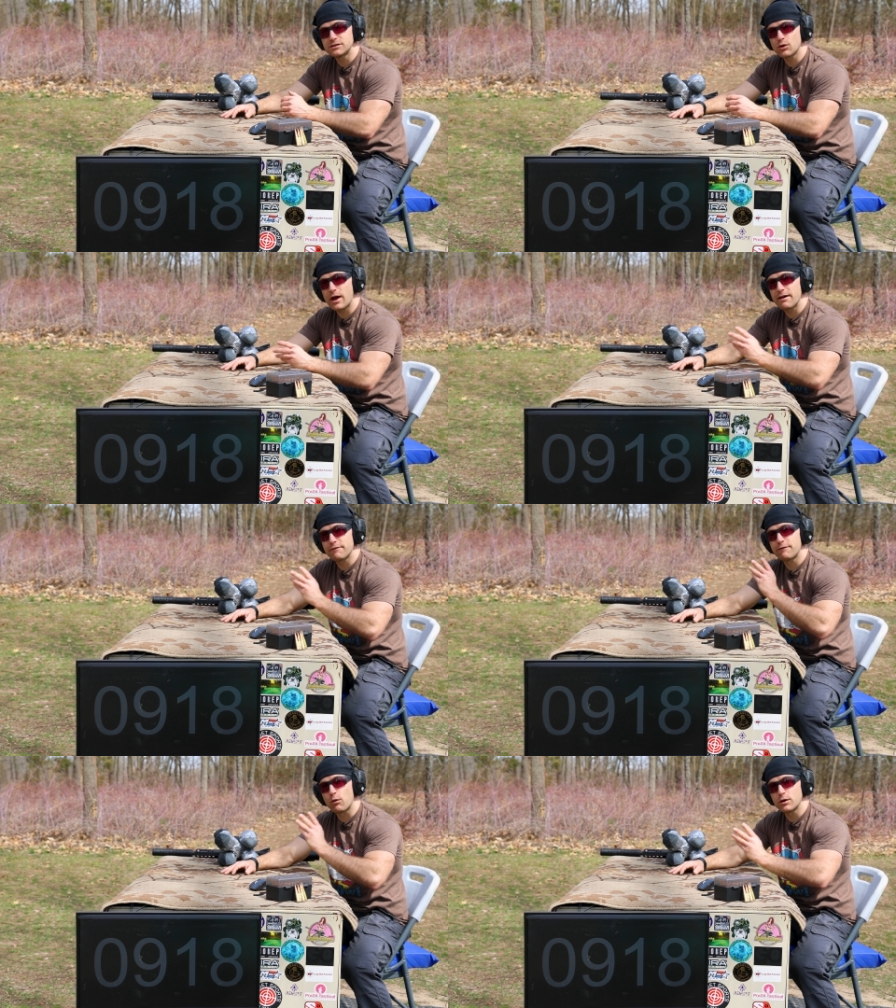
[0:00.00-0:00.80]
So I
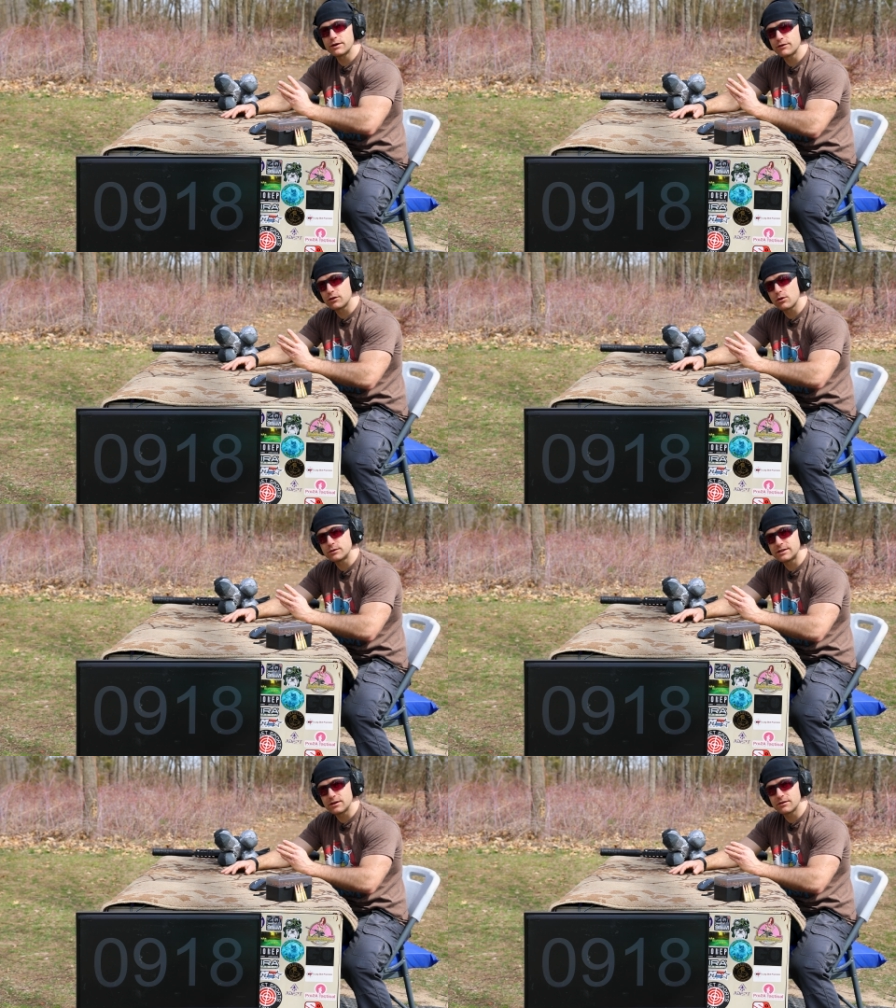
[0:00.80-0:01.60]
have four different
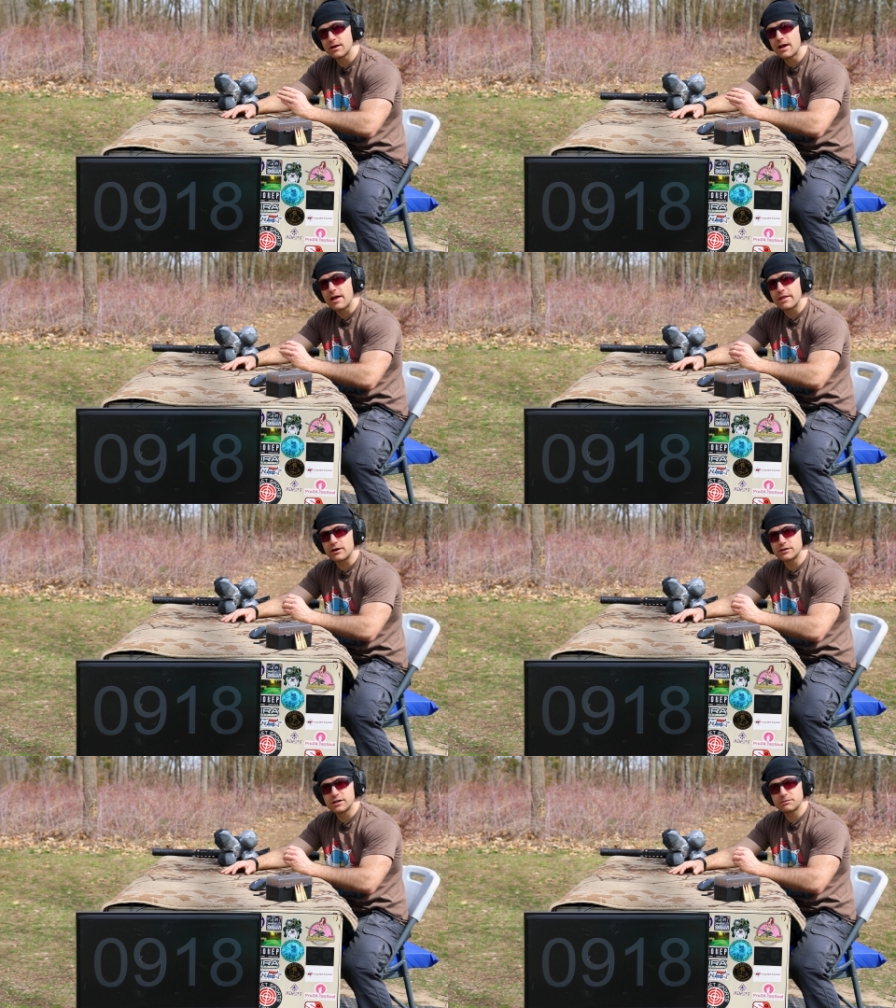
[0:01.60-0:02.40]
loads here
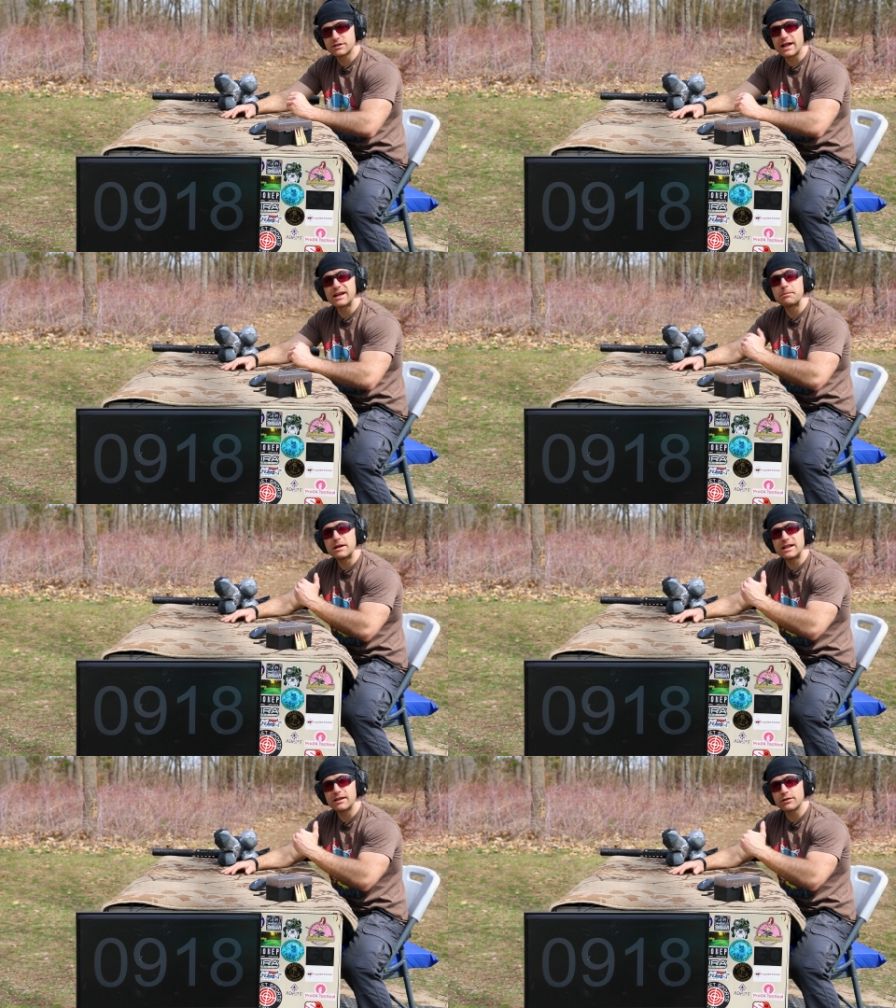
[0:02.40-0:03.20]
that are subsonic,
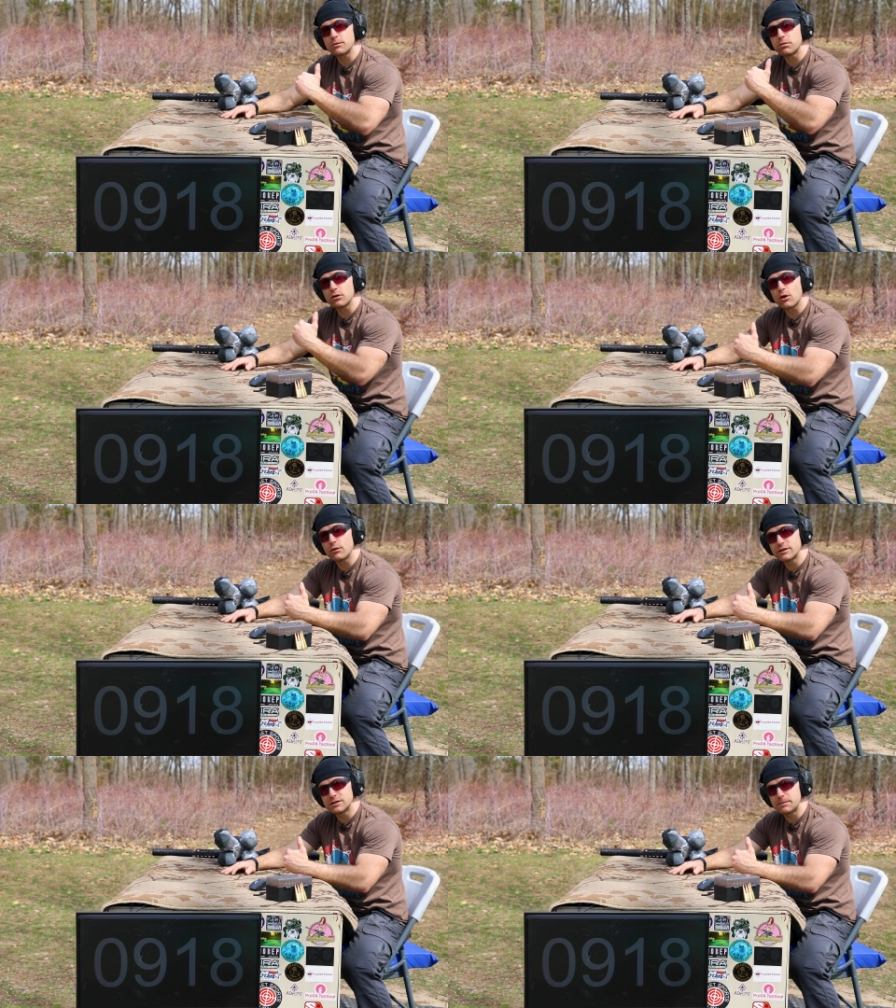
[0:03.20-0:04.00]
meaning that they're
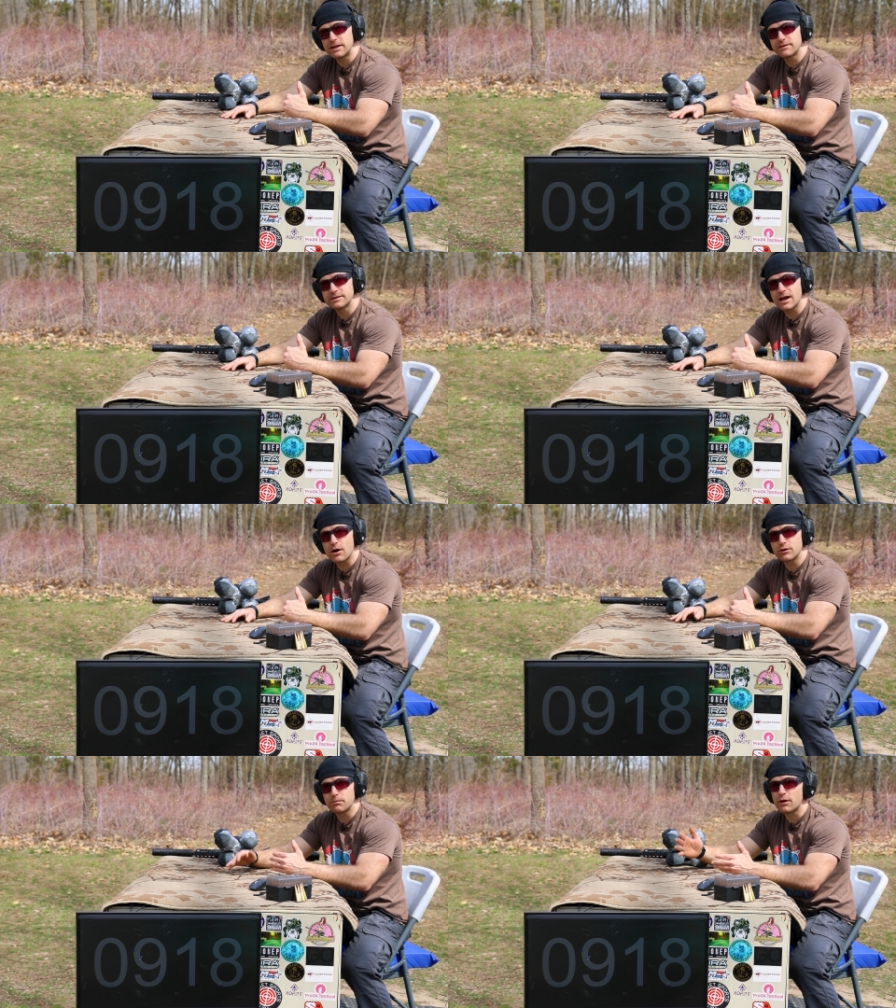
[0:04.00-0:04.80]
below the speed of
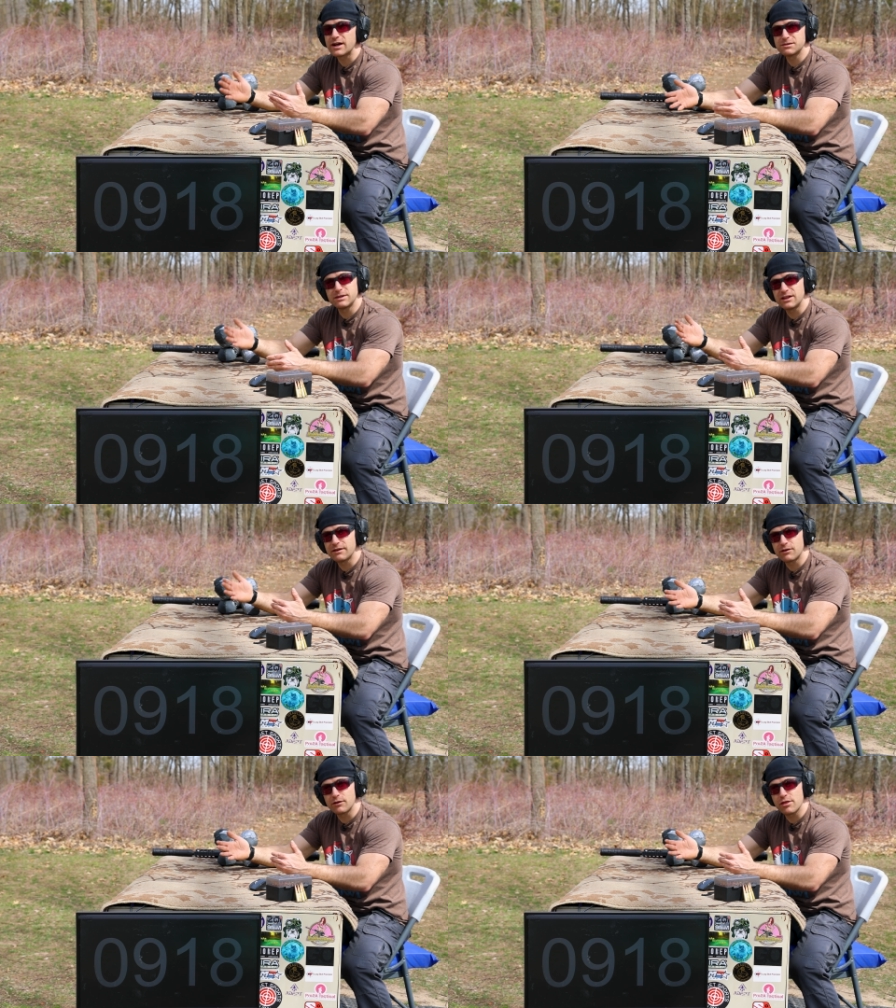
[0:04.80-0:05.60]
sound, approximately
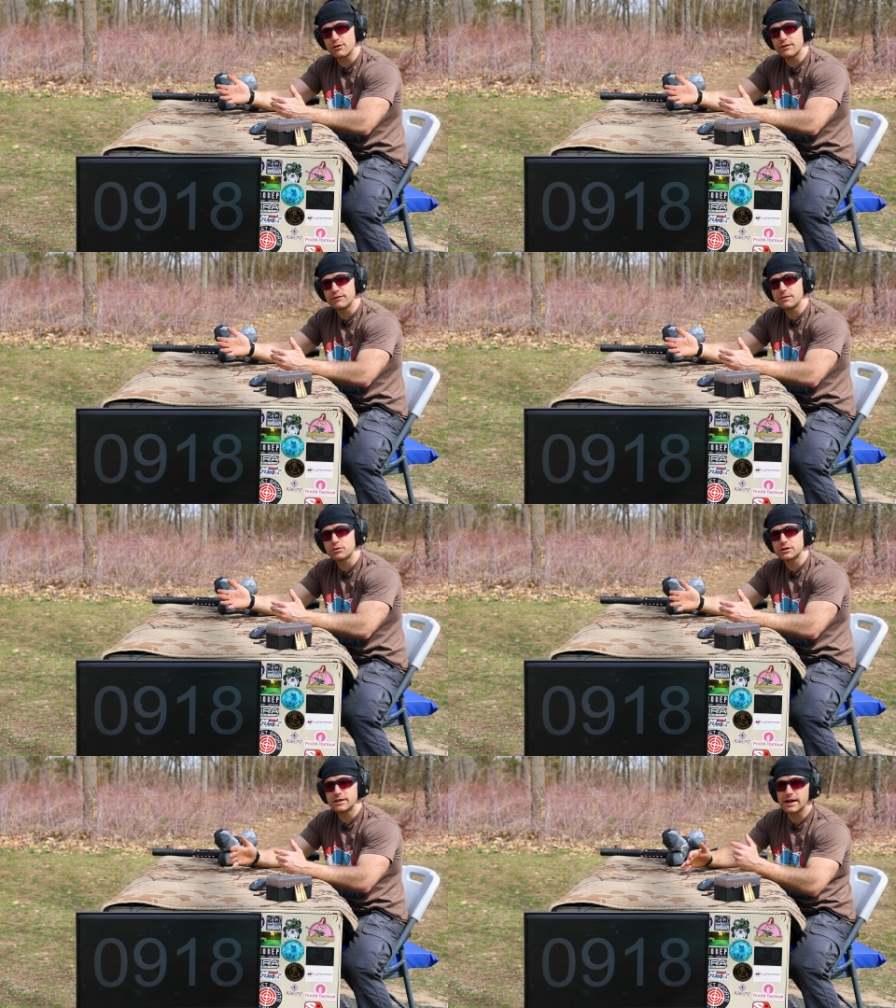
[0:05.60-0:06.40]
eleven thirty feet
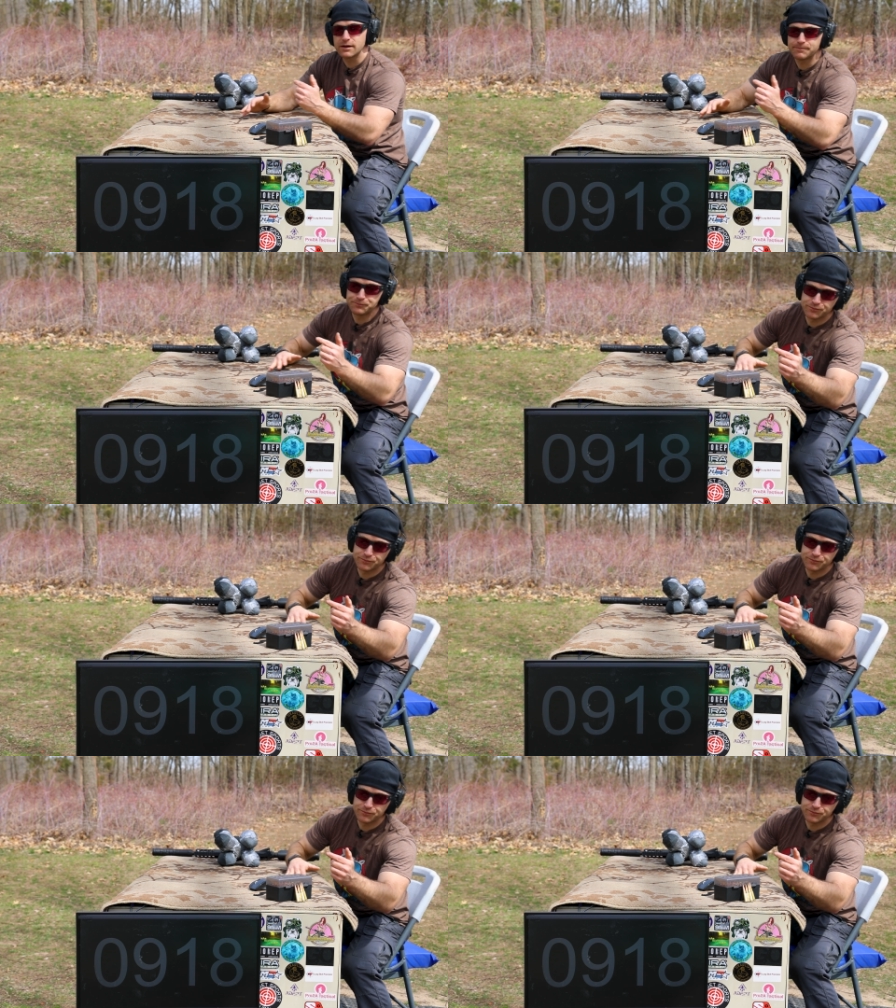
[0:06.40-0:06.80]
per second.